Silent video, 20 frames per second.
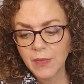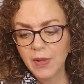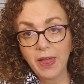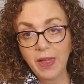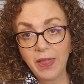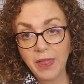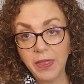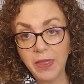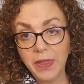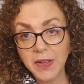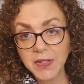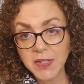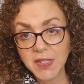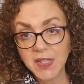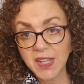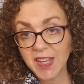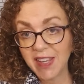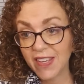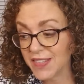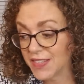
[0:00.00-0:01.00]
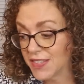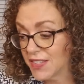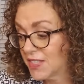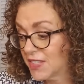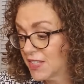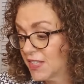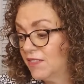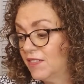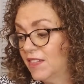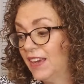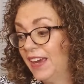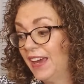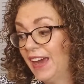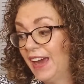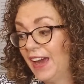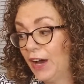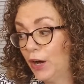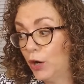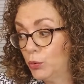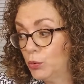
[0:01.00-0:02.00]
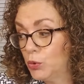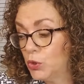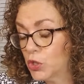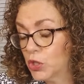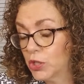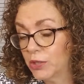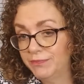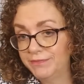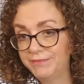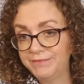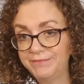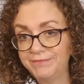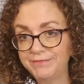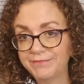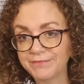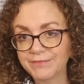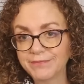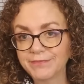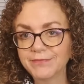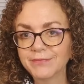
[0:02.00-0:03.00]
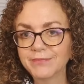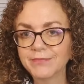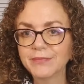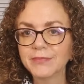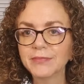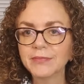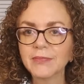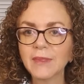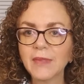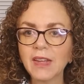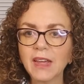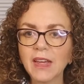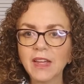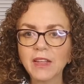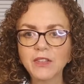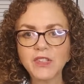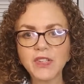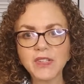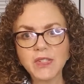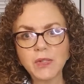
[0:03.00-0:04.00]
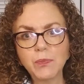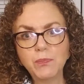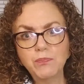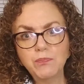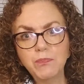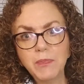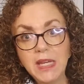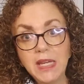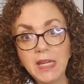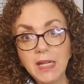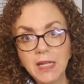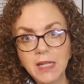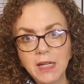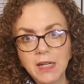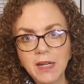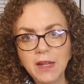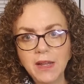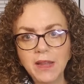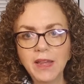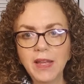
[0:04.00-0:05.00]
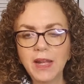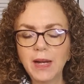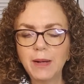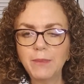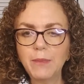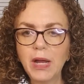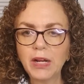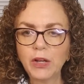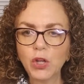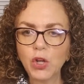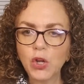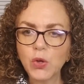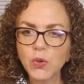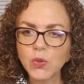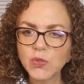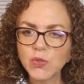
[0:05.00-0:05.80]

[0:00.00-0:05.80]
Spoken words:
This is out. Doesn't mean that I'm not going to use